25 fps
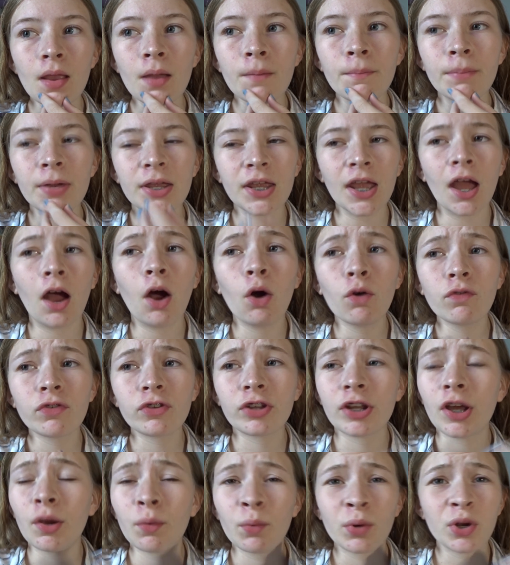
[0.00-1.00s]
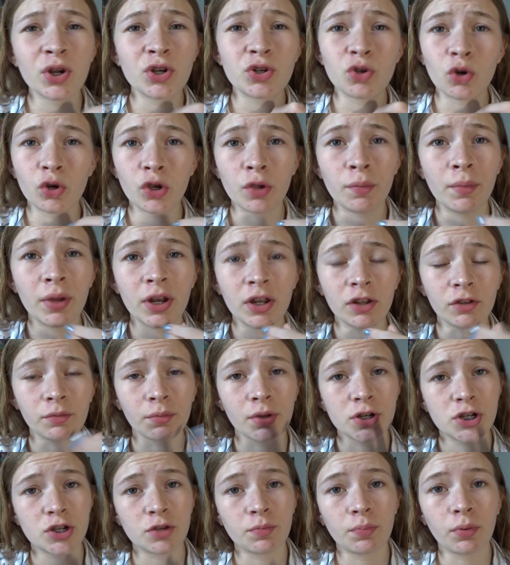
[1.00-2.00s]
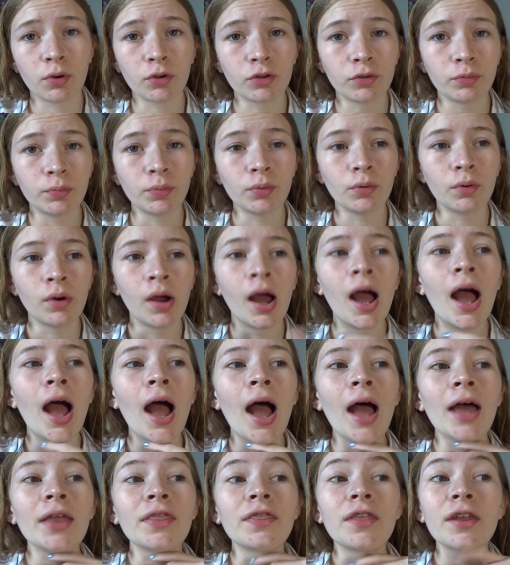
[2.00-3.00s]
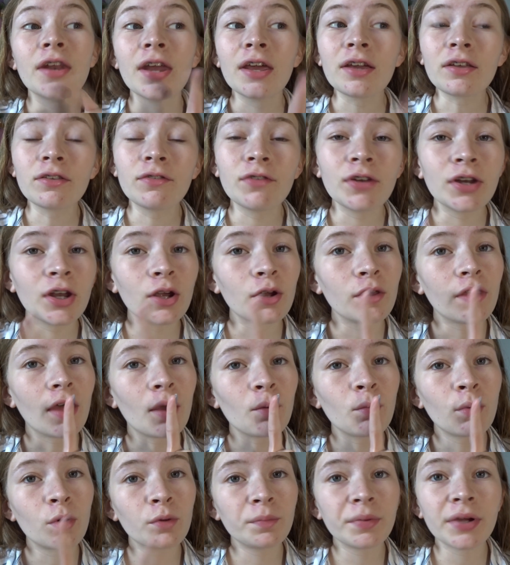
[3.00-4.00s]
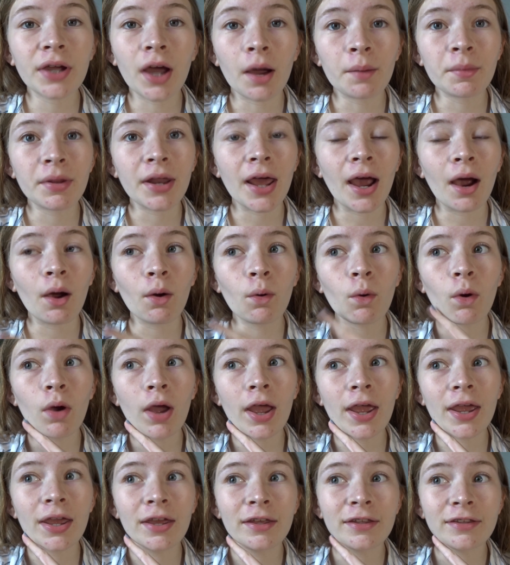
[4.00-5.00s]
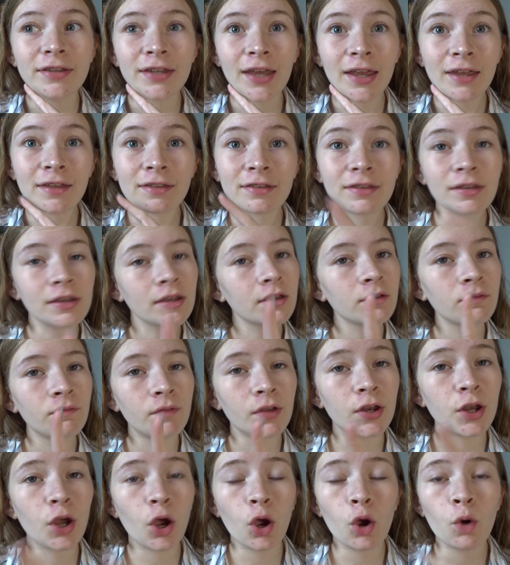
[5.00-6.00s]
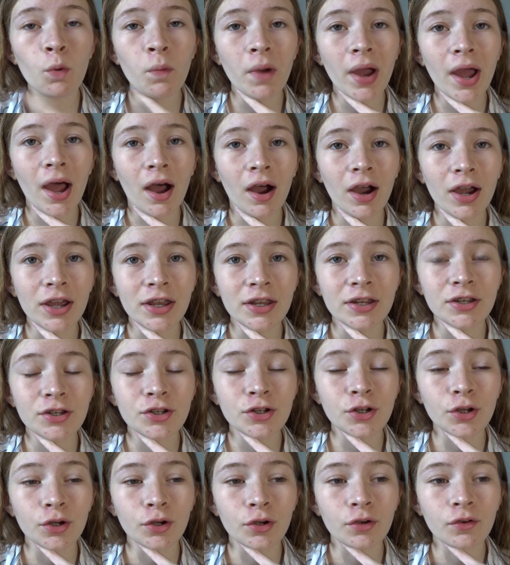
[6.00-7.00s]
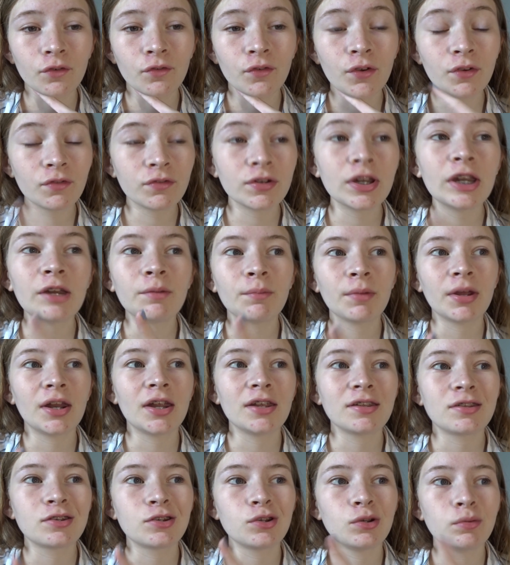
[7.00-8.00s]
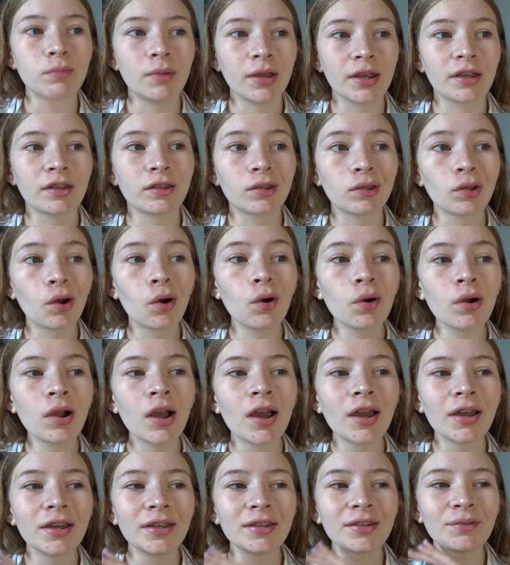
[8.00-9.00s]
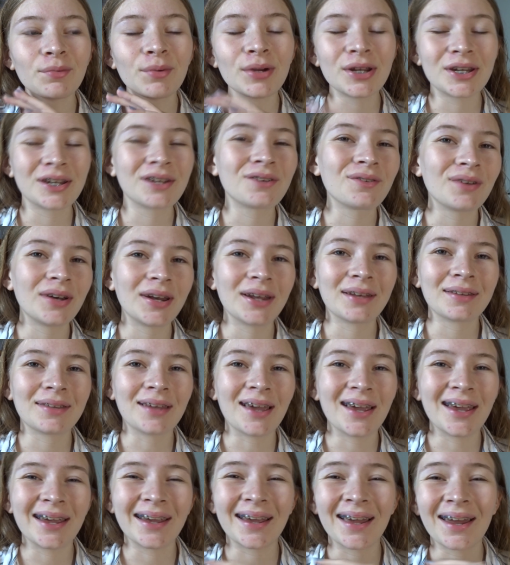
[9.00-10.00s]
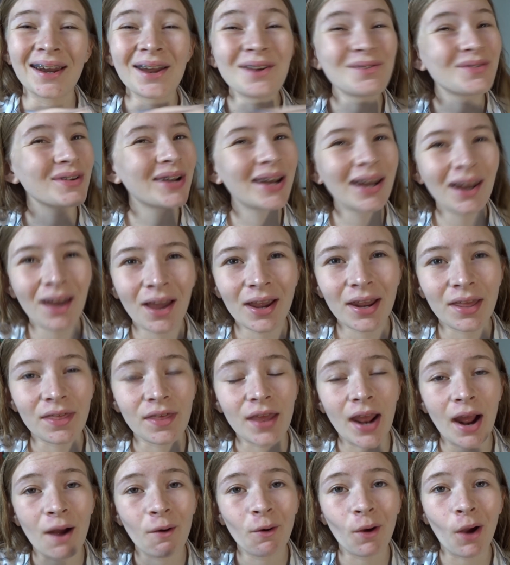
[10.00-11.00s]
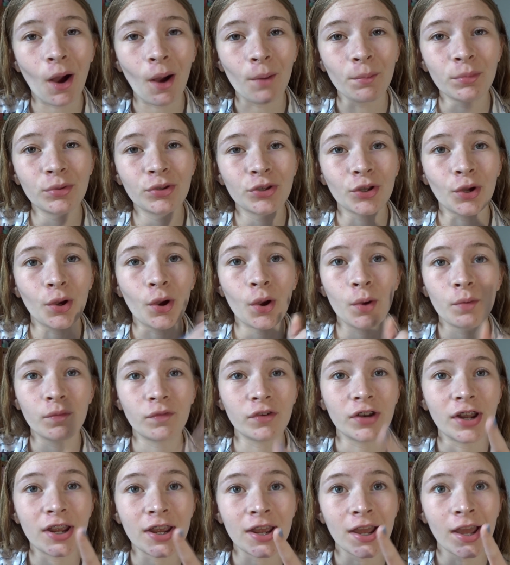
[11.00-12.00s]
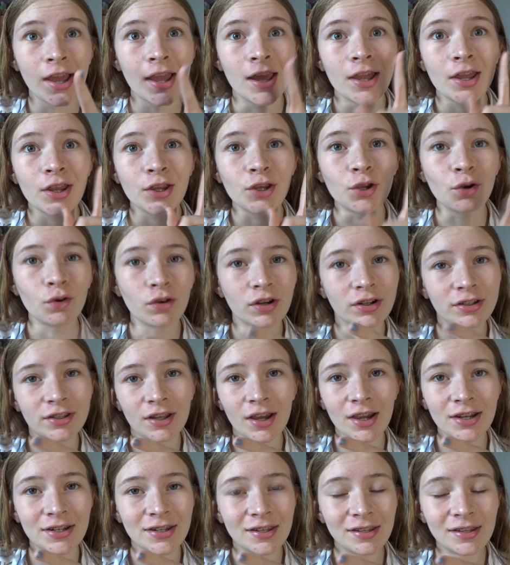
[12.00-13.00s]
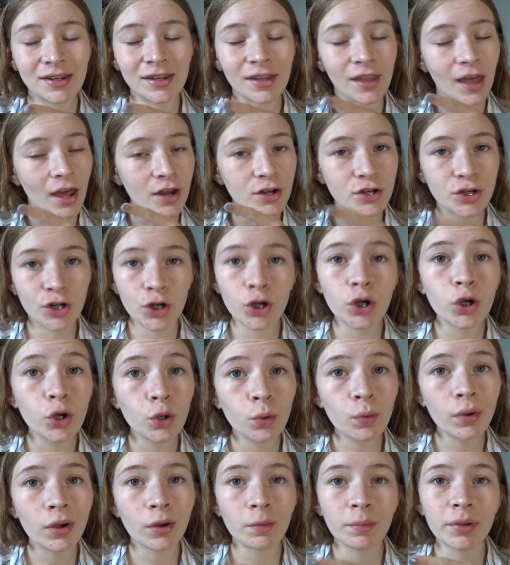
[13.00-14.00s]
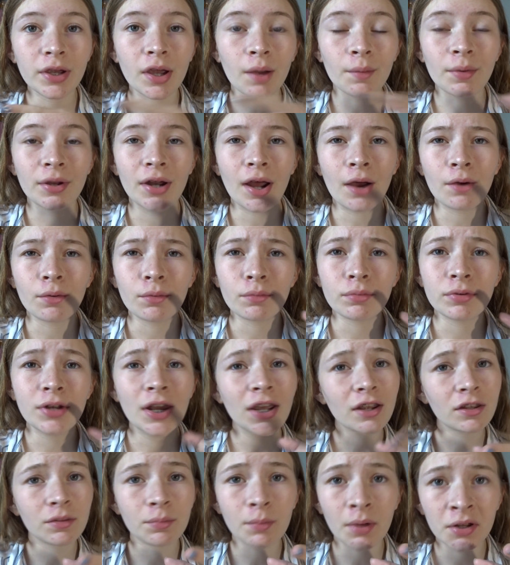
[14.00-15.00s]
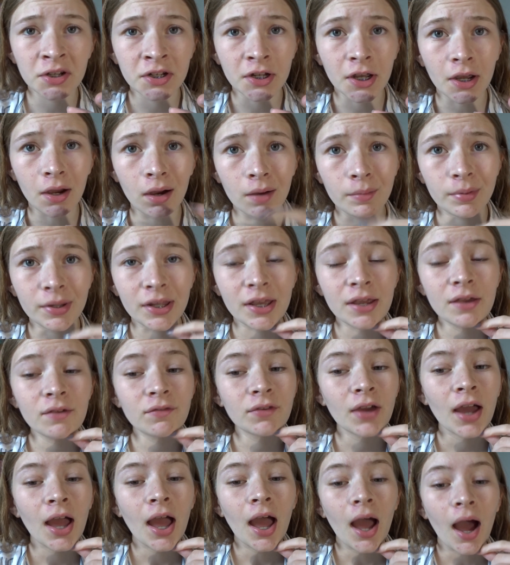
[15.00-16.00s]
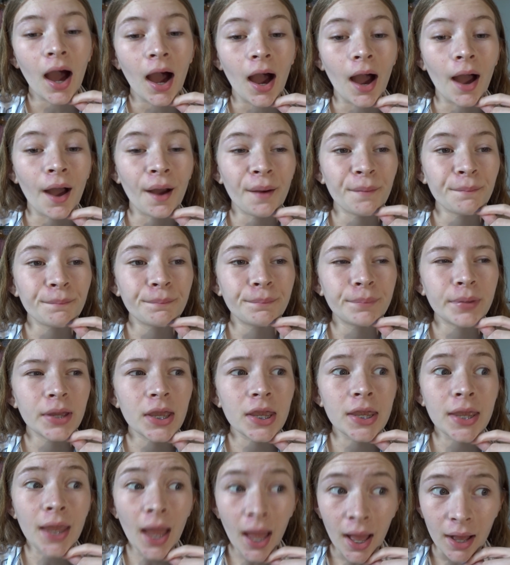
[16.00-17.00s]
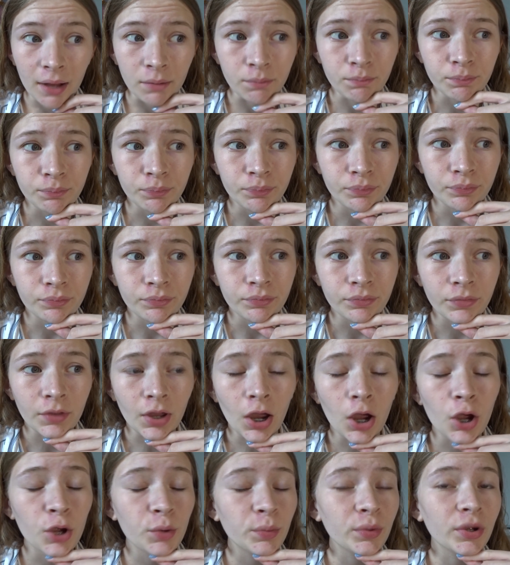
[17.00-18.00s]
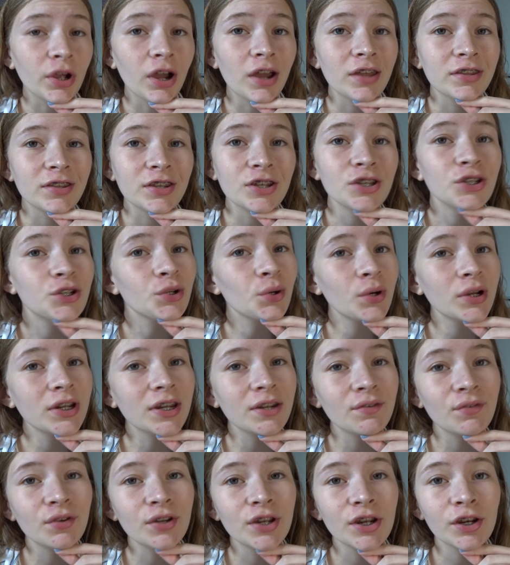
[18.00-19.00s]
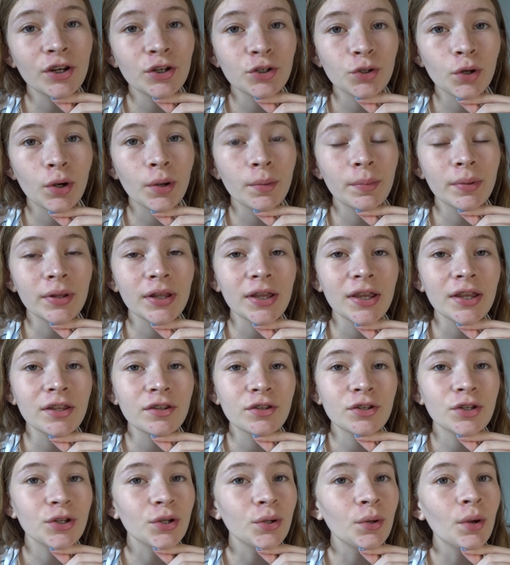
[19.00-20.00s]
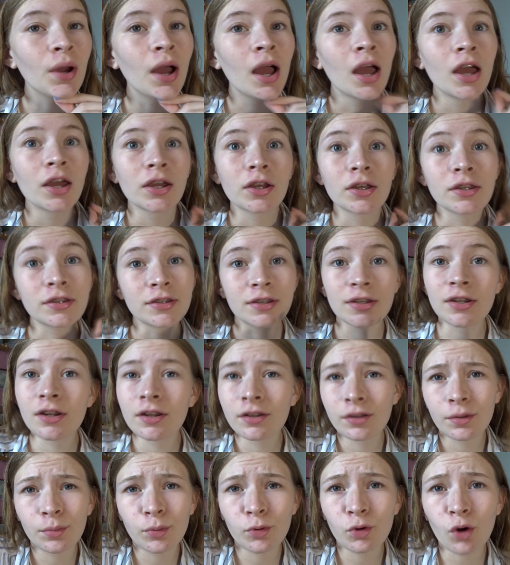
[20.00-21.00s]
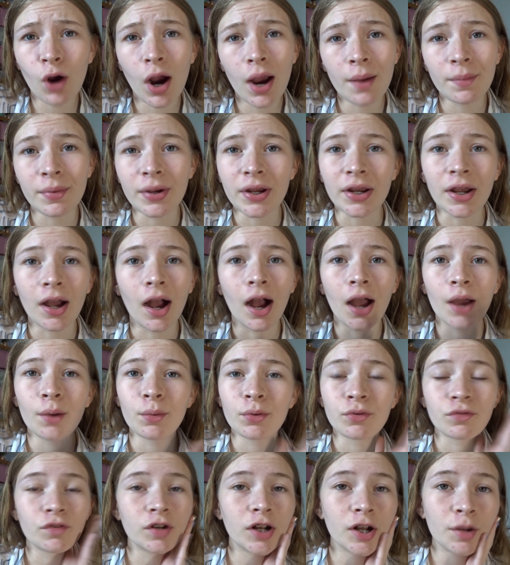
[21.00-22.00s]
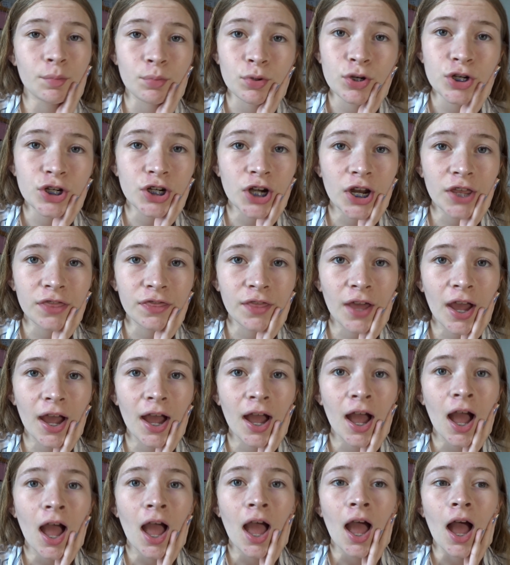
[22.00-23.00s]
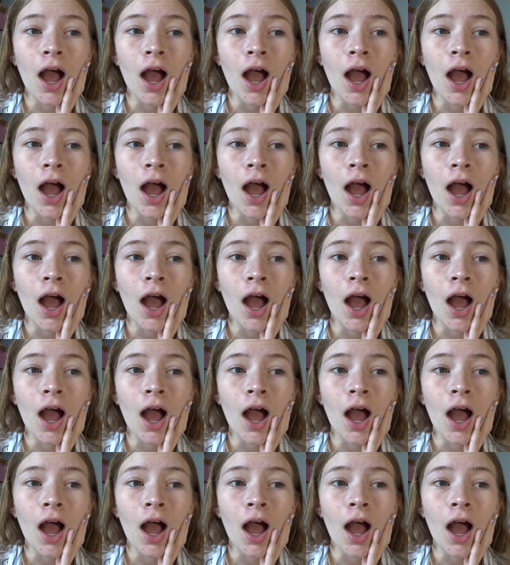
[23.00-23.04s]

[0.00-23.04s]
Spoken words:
But yeah, obviously I want to document as much as possible. The next video that will be coming out is a singing video where I took 15 minutes to make a song, which is really exciting, and I really like the outcome, so hopefully you're excited to see that too. It'll be coming out next Monday, I believe. But yeah, hope you guys enjoyed. If you did enjoy, please do consider subscribing. I would really appreciate that.